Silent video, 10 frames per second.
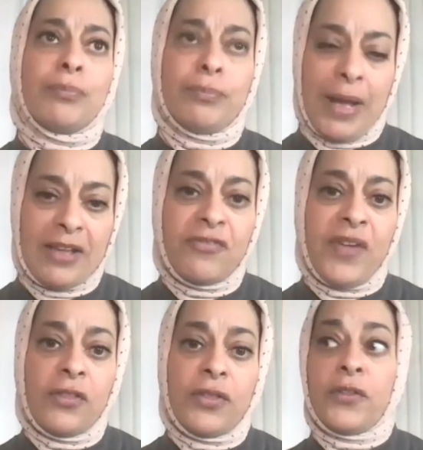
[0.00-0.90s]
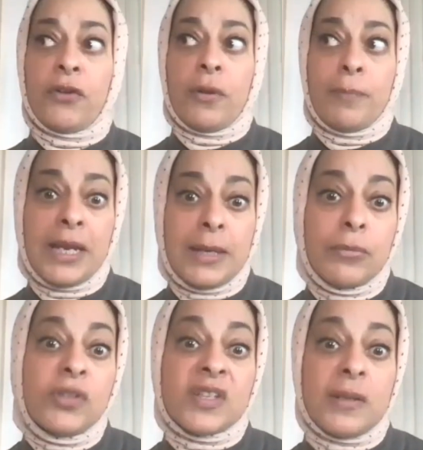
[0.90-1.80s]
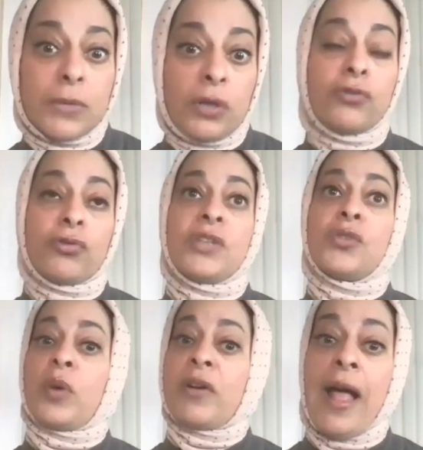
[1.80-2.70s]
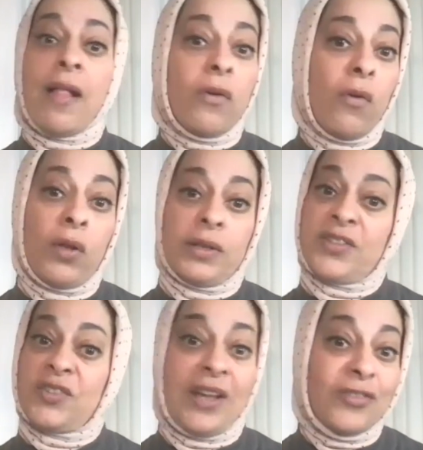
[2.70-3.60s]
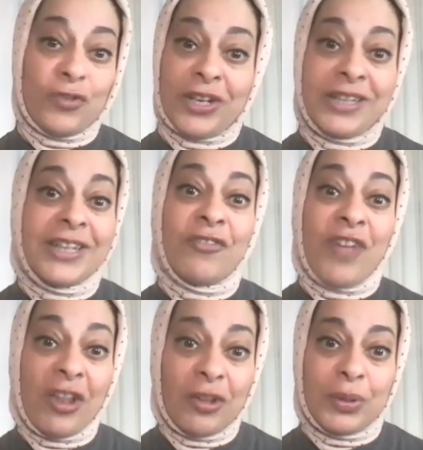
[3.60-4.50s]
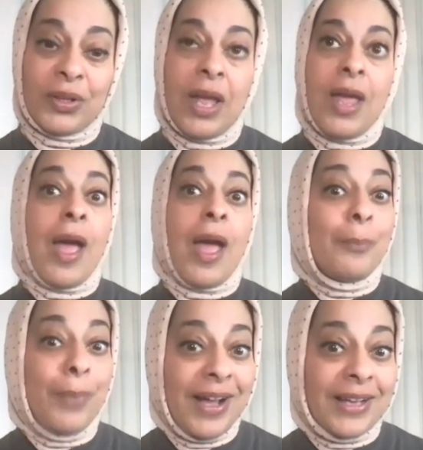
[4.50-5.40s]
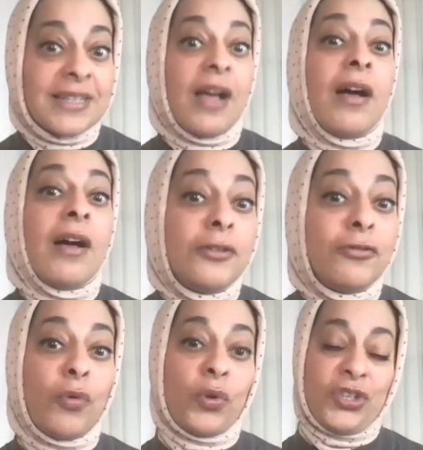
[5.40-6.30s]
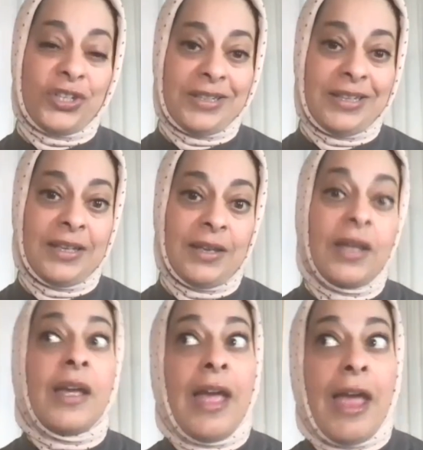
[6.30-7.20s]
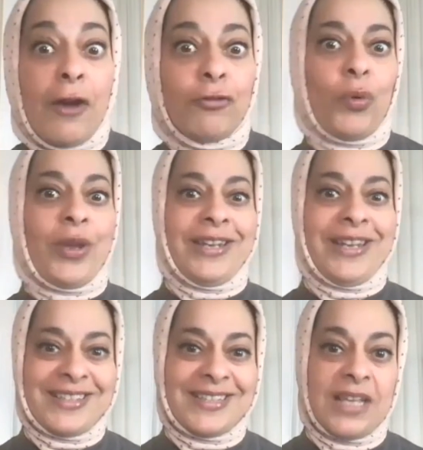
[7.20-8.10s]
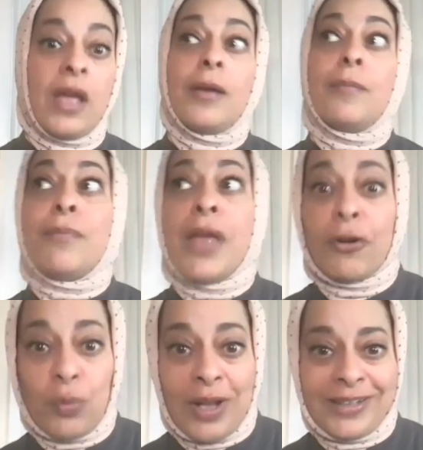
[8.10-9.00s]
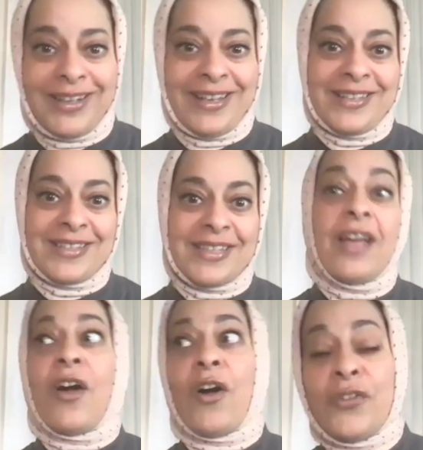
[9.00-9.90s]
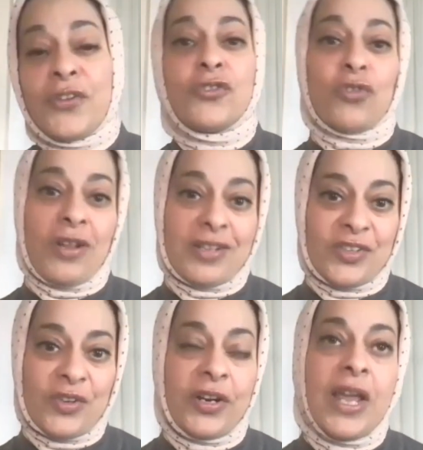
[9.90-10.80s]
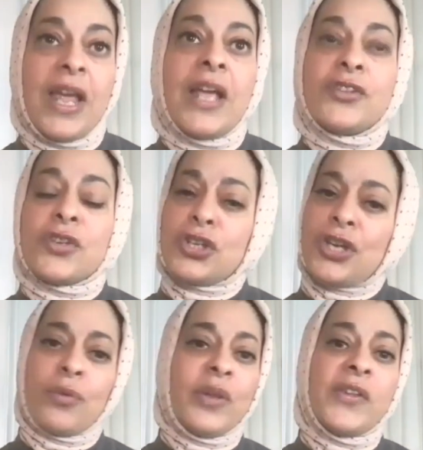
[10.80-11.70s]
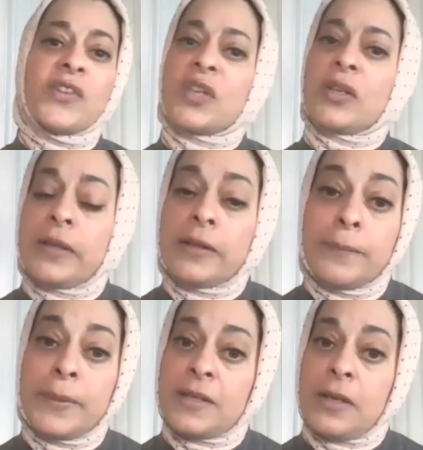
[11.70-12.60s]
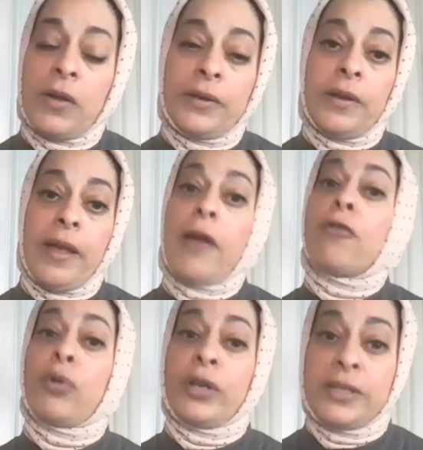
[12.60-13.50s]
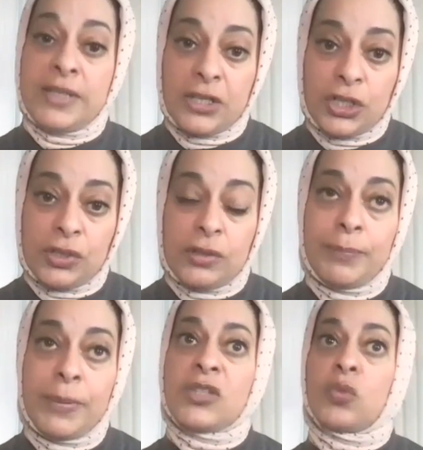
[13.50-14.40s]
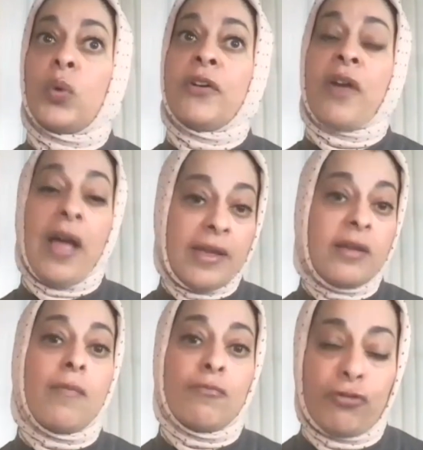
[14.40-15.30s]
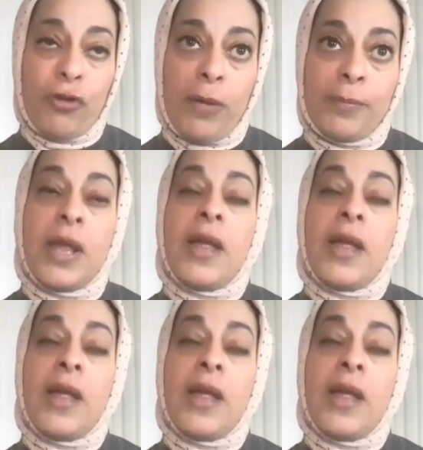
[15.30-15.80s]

by faith, and there are many Muslim countries where alcohol is not freely available. But unfortunately, heroin is, marijuana is, other drugs are. So share with us a little bit on heroin addiction, because where I come from,